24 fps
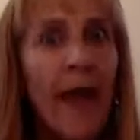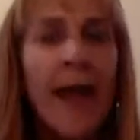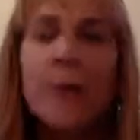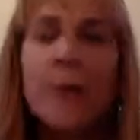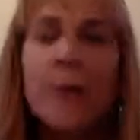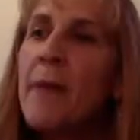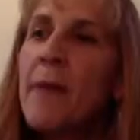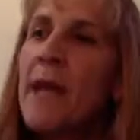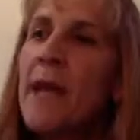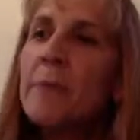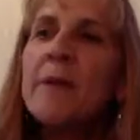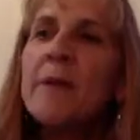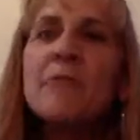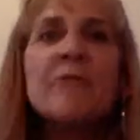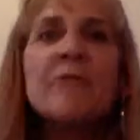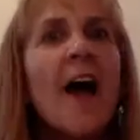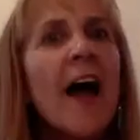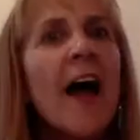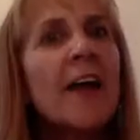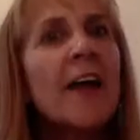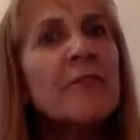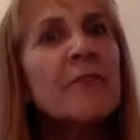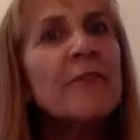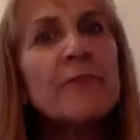And maybe
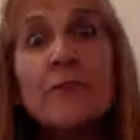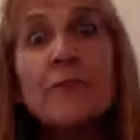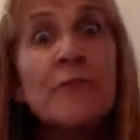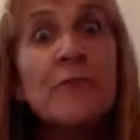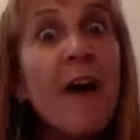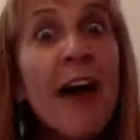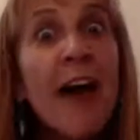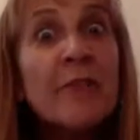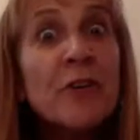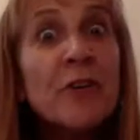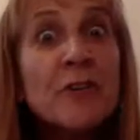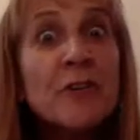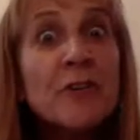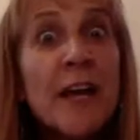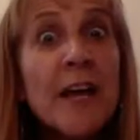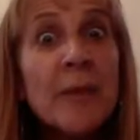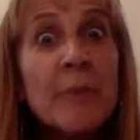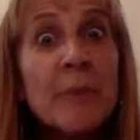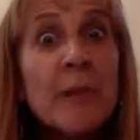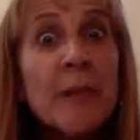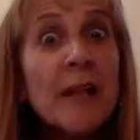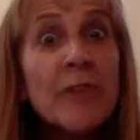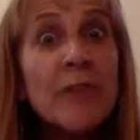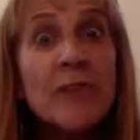5 or
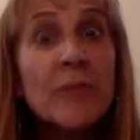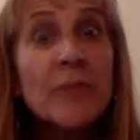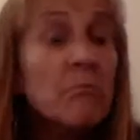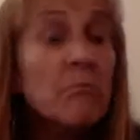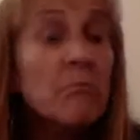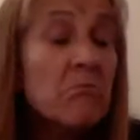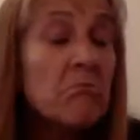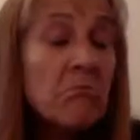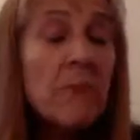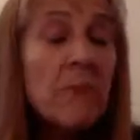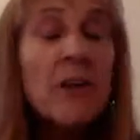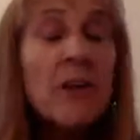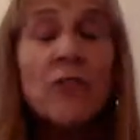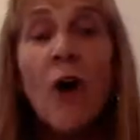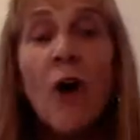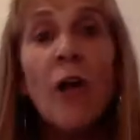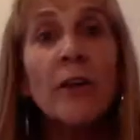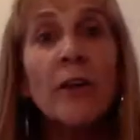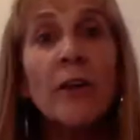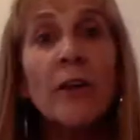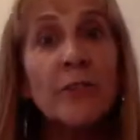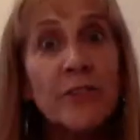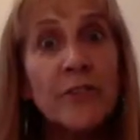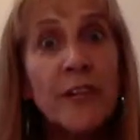10 minutes is
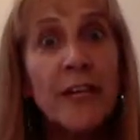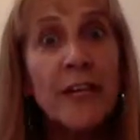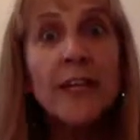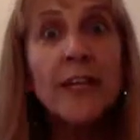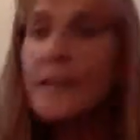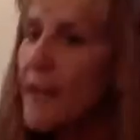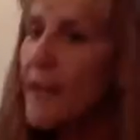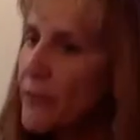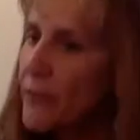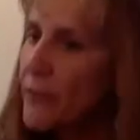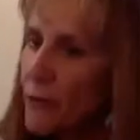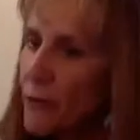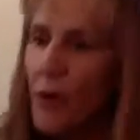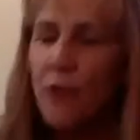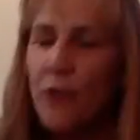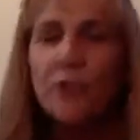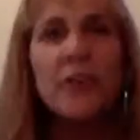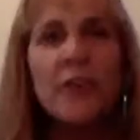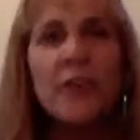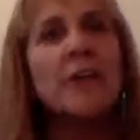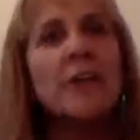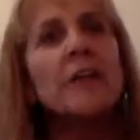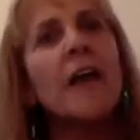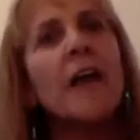all that's needed, and the
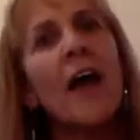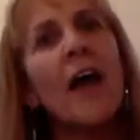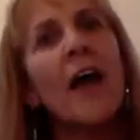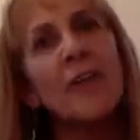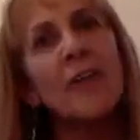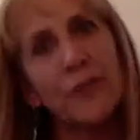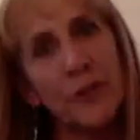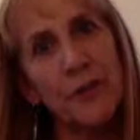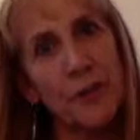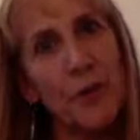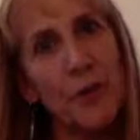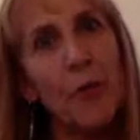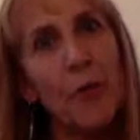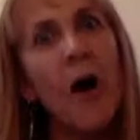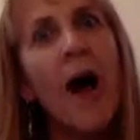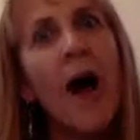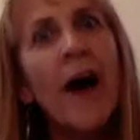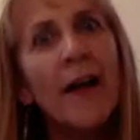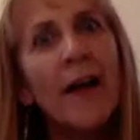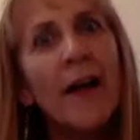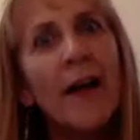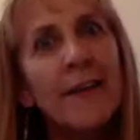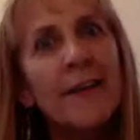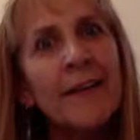rest of the class can go
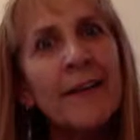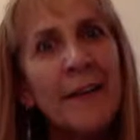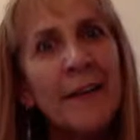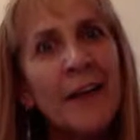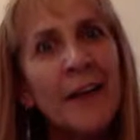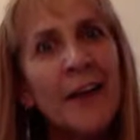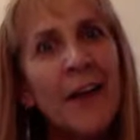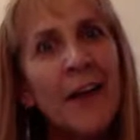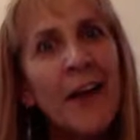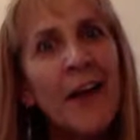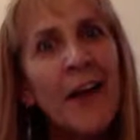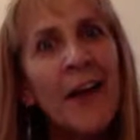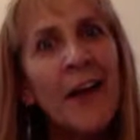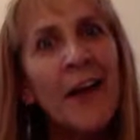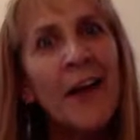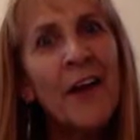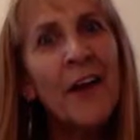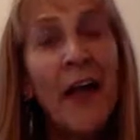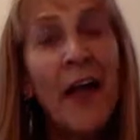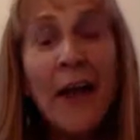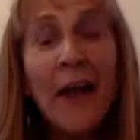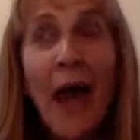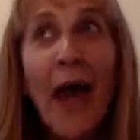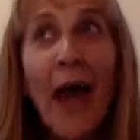on.
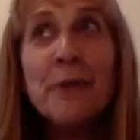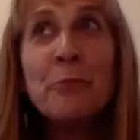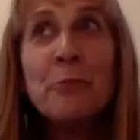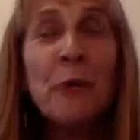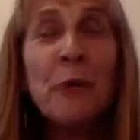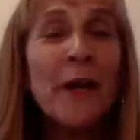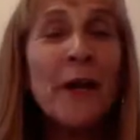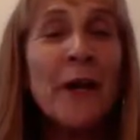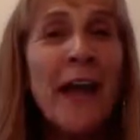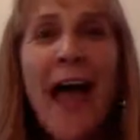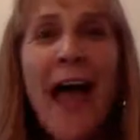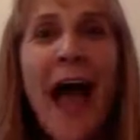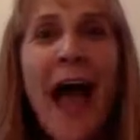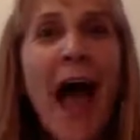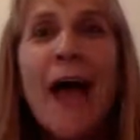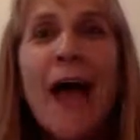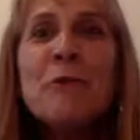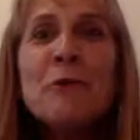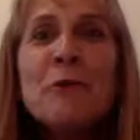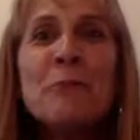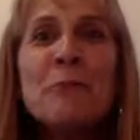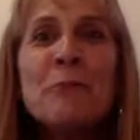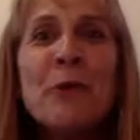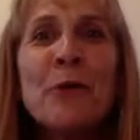And I
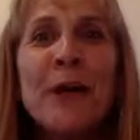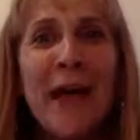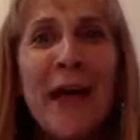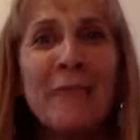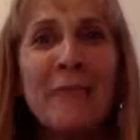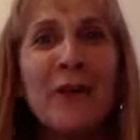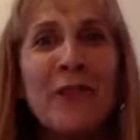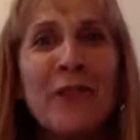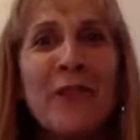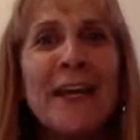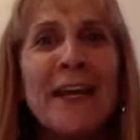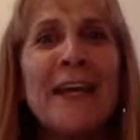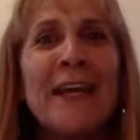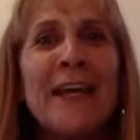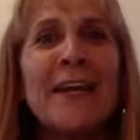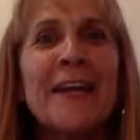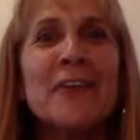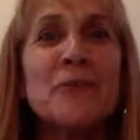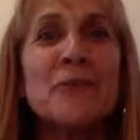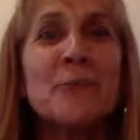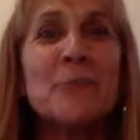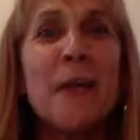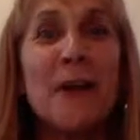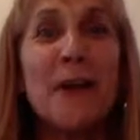would bring everything in
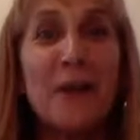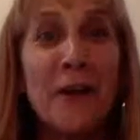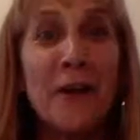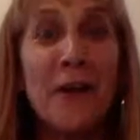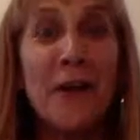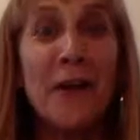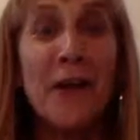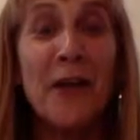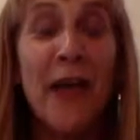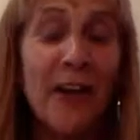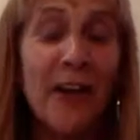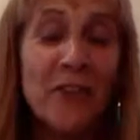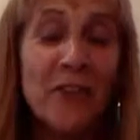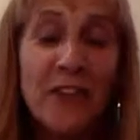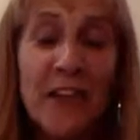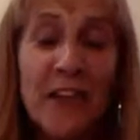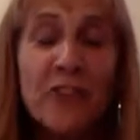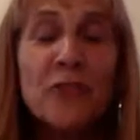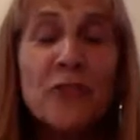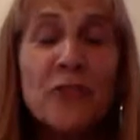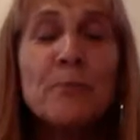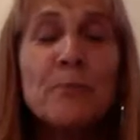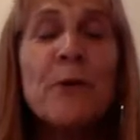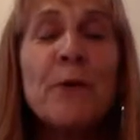as
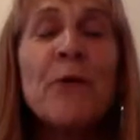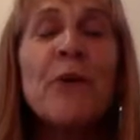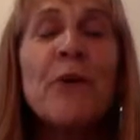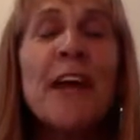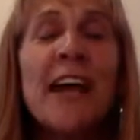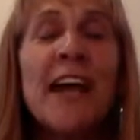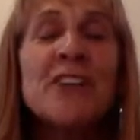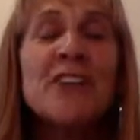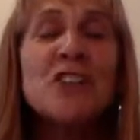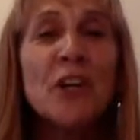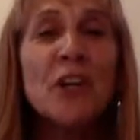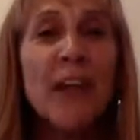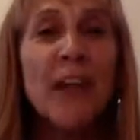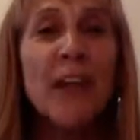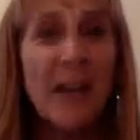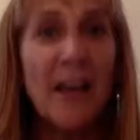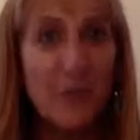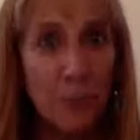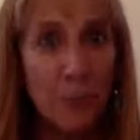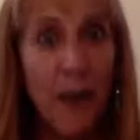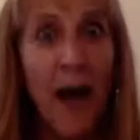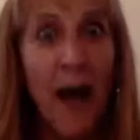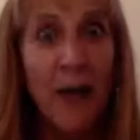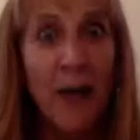experiential
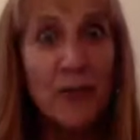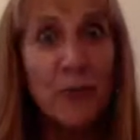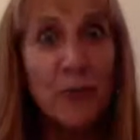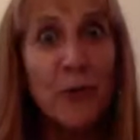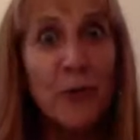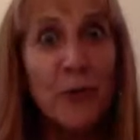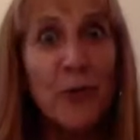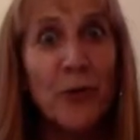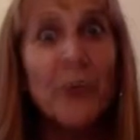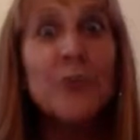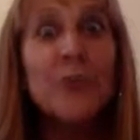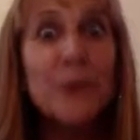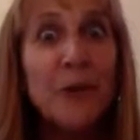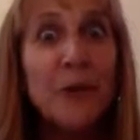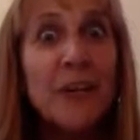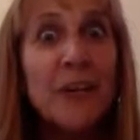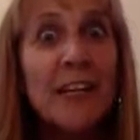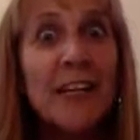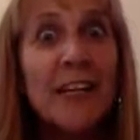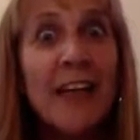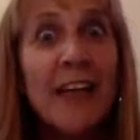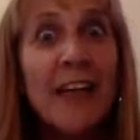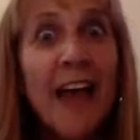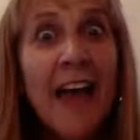as possible during
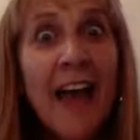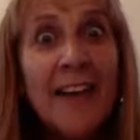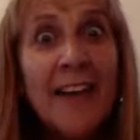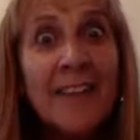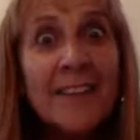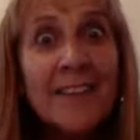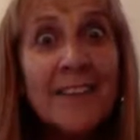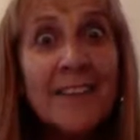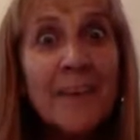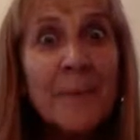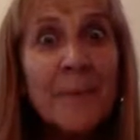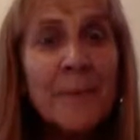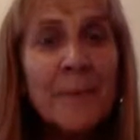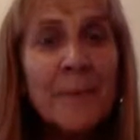the class.